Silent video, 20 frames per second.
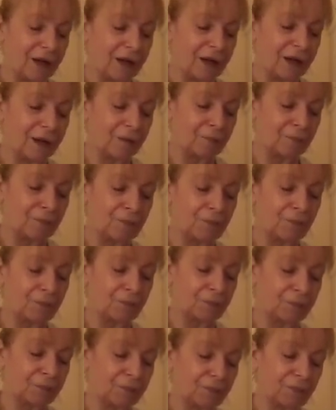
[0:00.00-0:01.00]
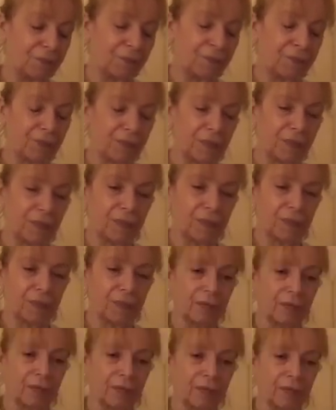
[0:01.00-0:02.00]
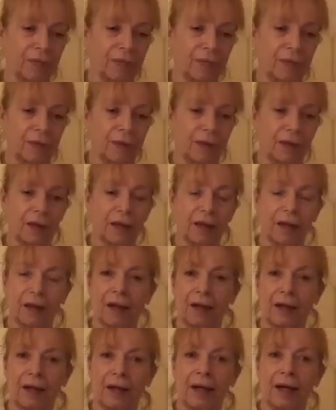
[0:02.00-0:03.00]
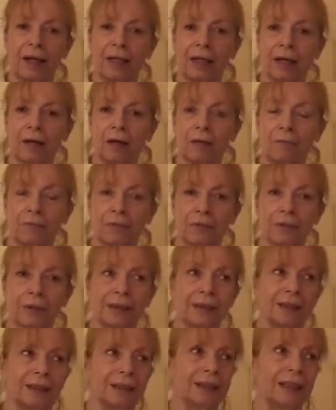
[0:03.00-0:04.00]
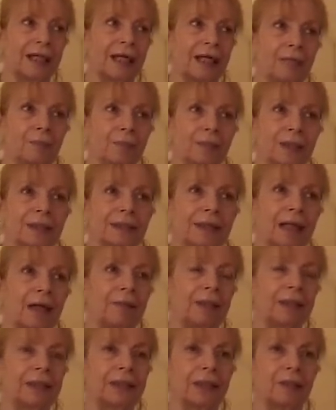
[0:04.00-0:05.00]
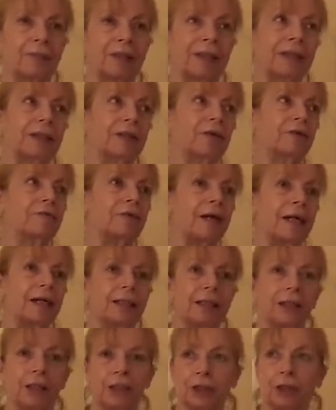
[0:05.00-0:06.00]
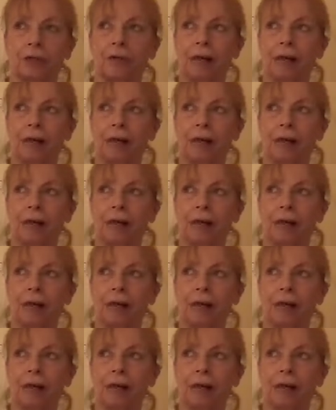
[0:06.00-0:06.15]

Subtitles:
any conferences that anybody's going to, when they're arranged